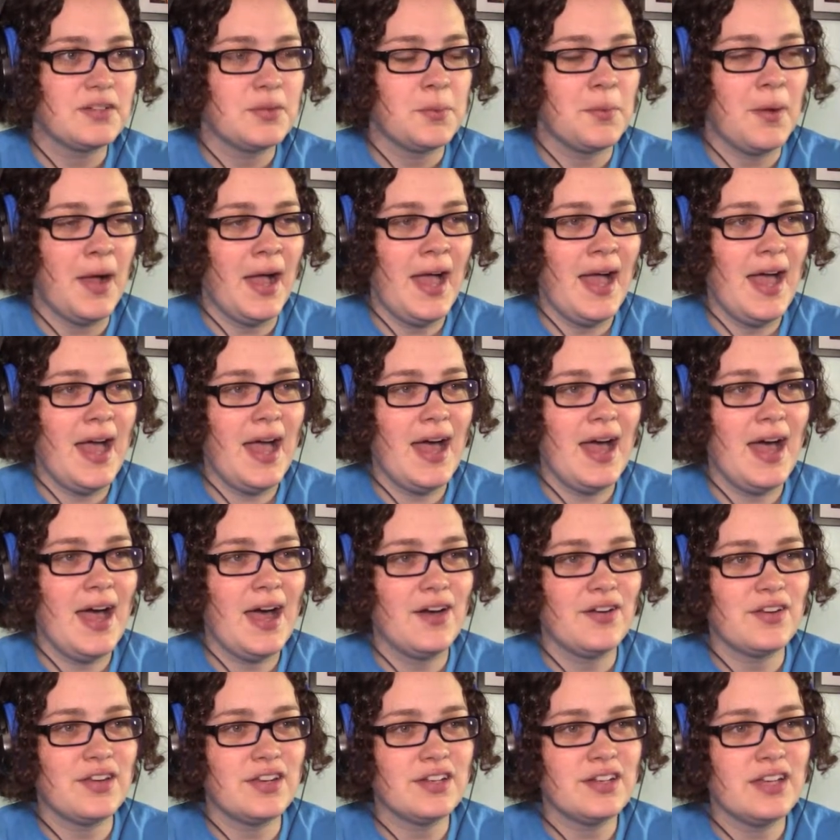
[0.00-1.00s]

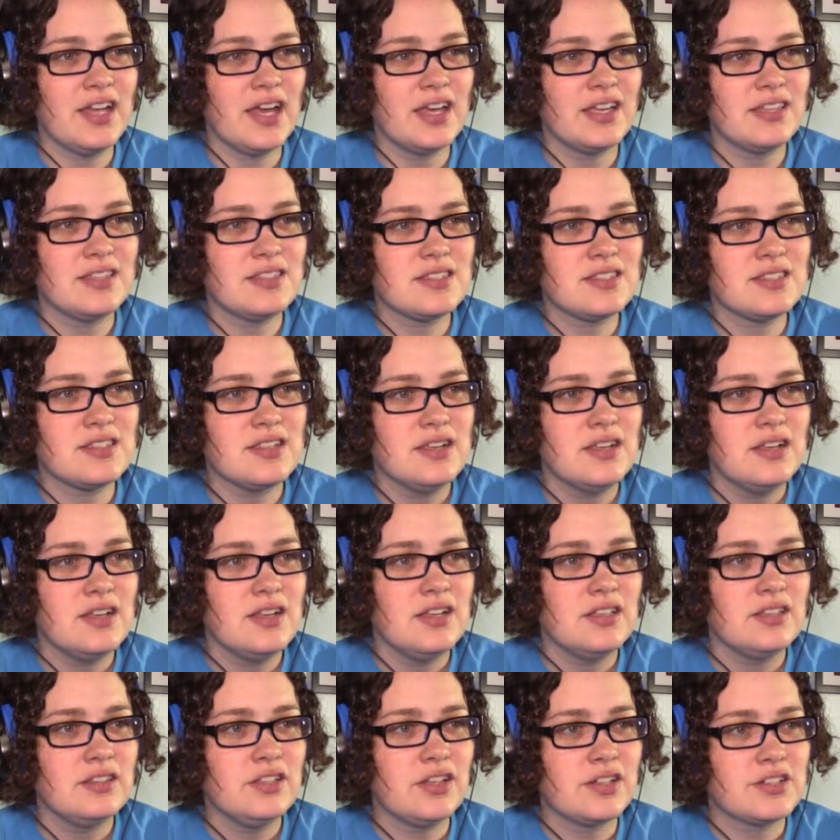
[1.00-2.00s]
Wow, you're nice.
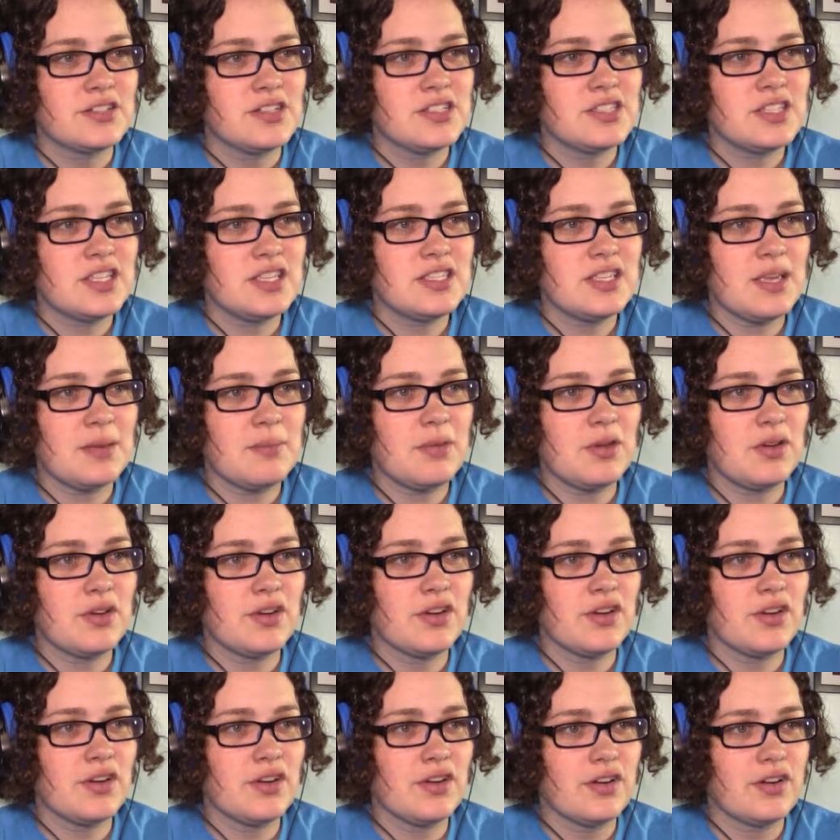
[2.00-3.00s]
Look, just because I'm
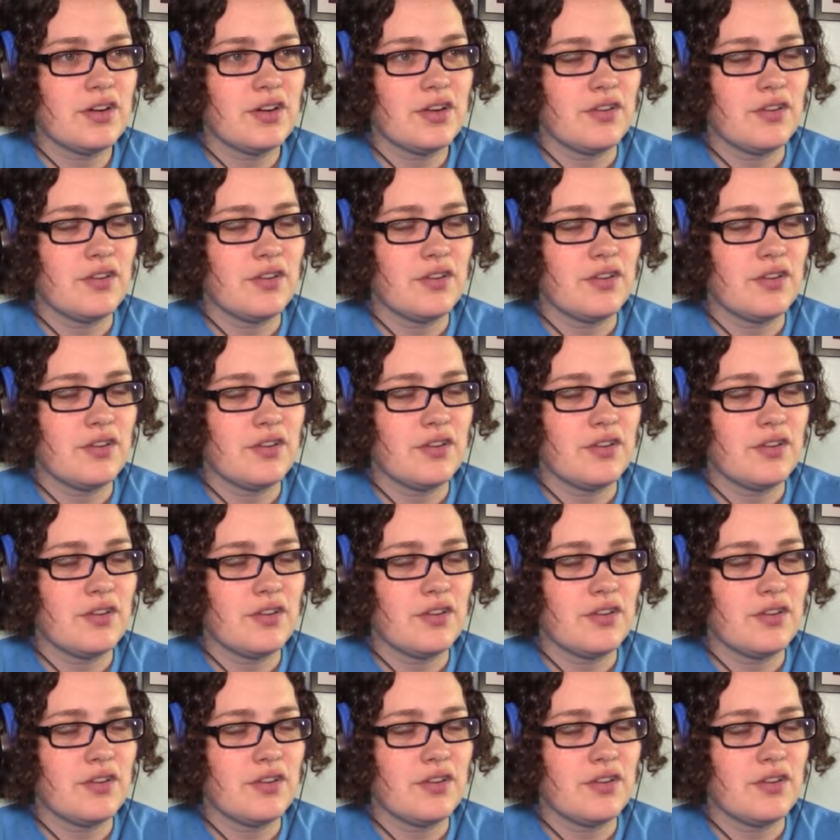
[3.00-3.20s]
your...